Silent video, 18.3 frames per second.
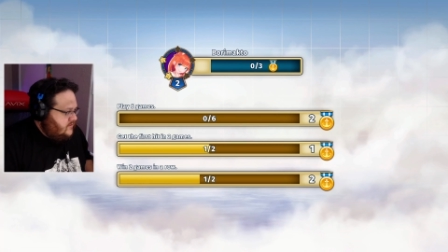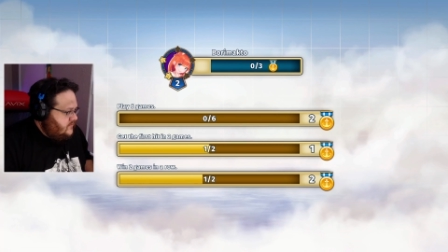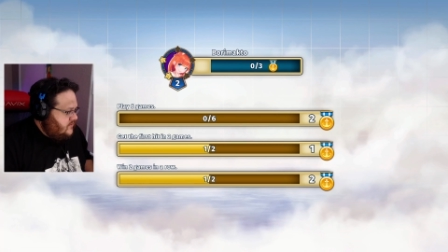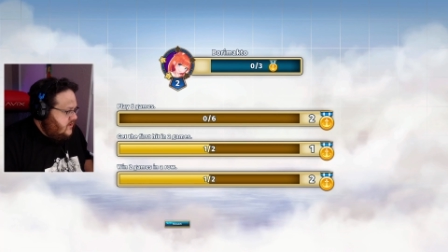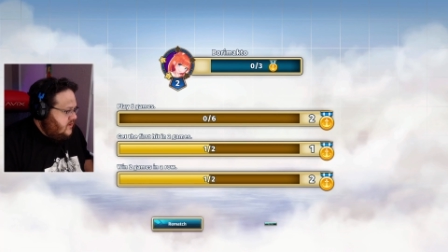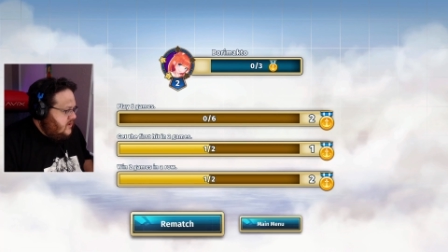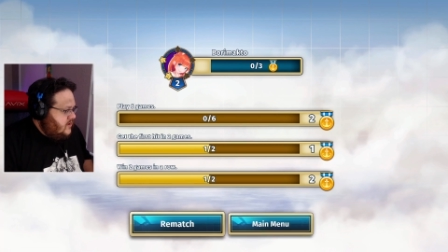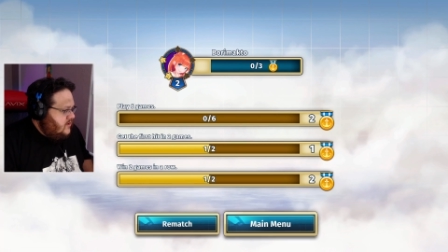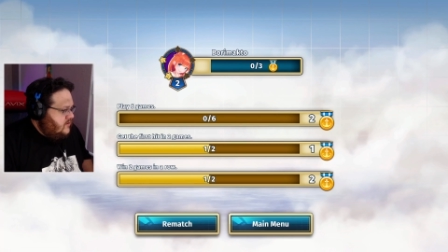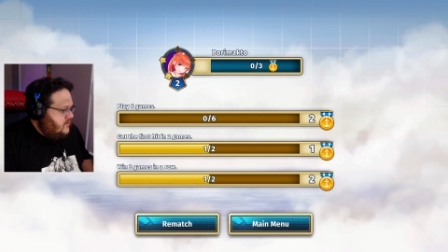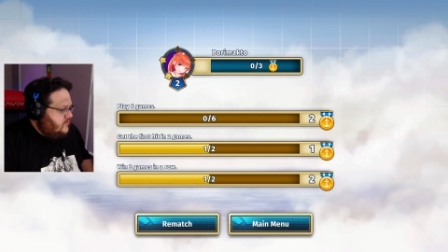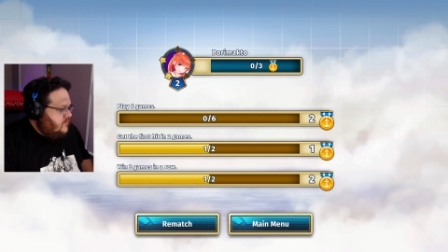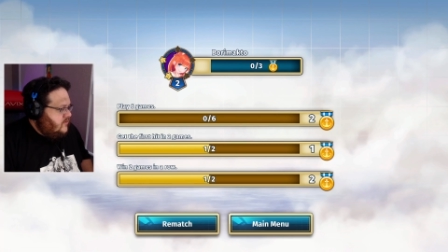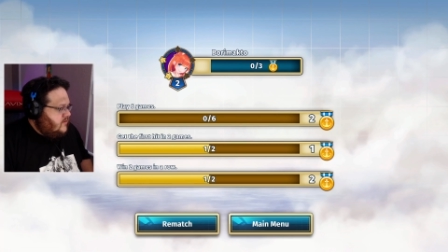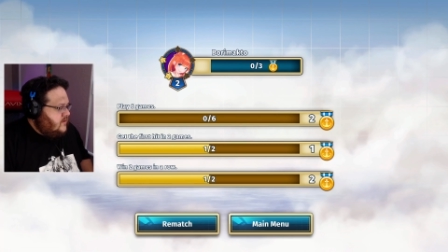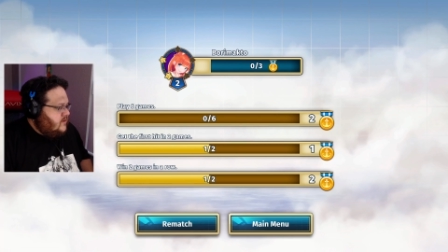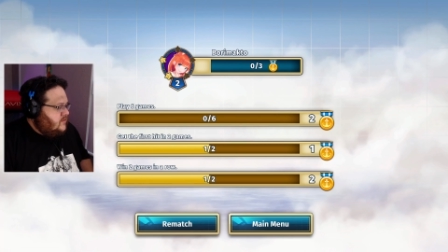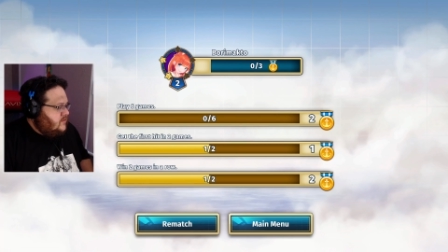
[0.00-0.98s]
so you
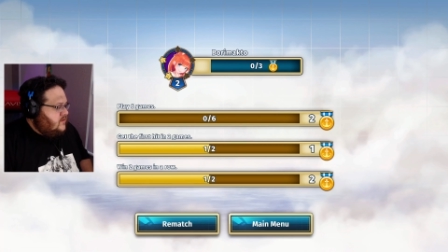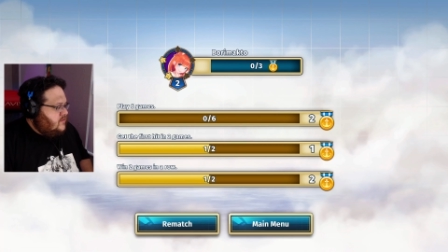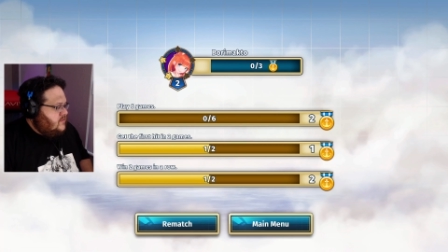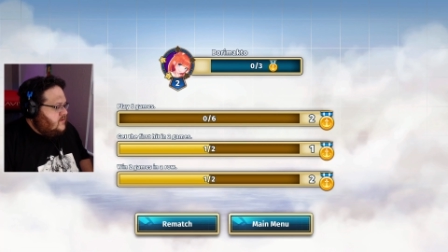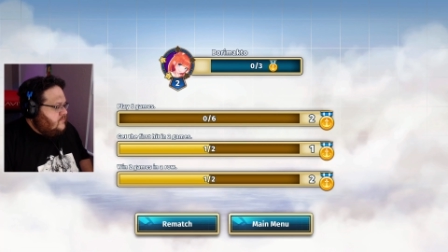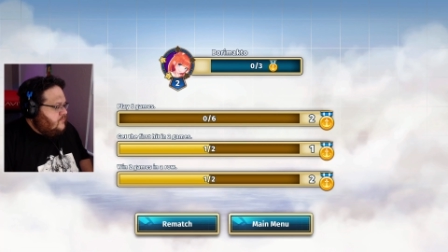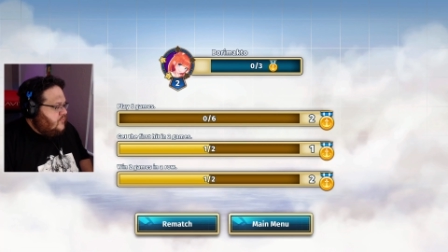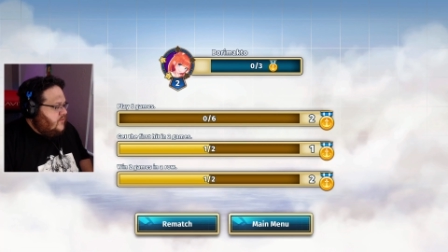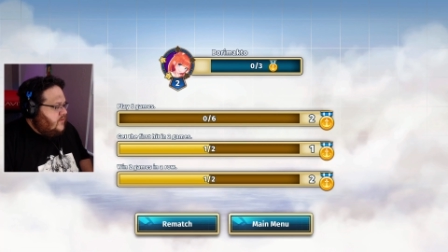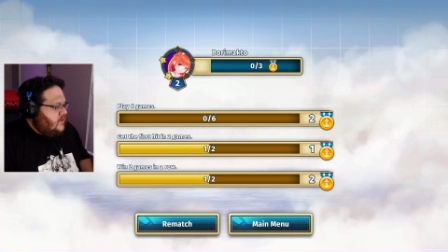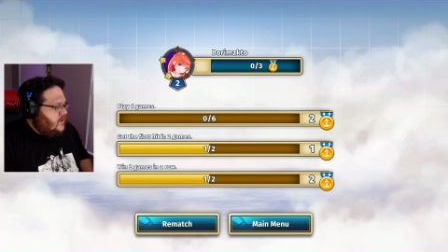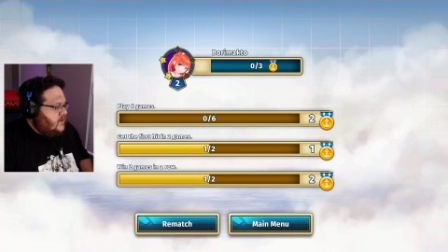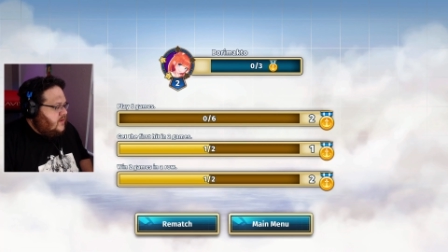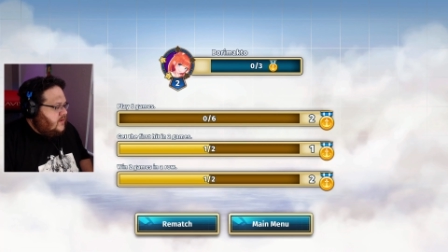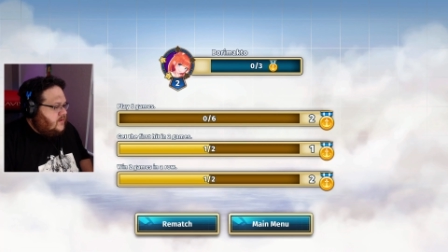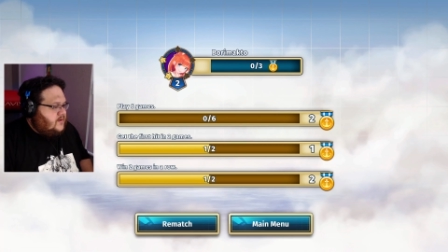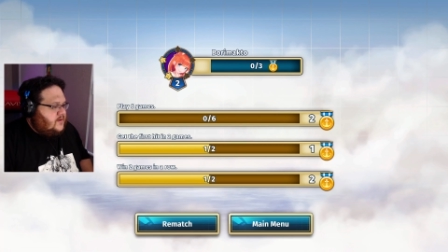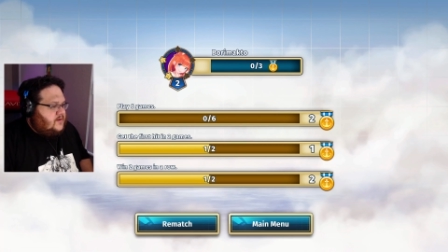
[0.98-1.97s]
can either
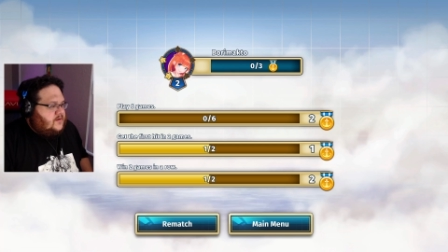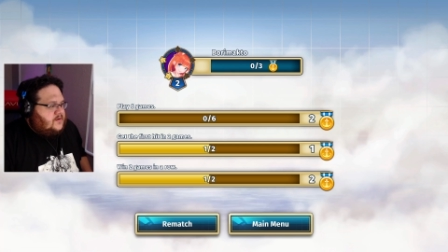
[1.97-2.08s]
pick,